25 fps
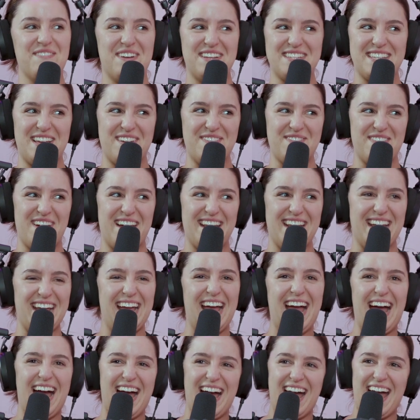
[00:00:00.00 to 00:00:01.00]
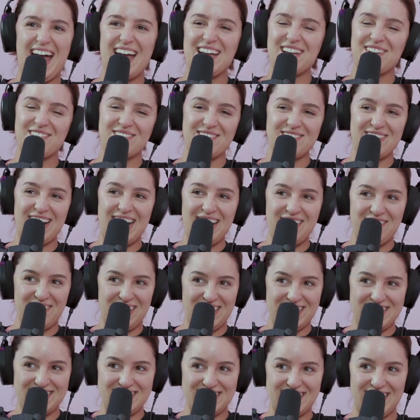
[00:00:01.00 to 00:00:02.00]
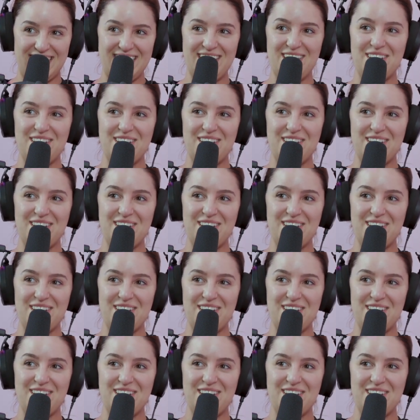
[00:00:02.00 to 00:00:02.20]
better say Friday. Great Wednesday.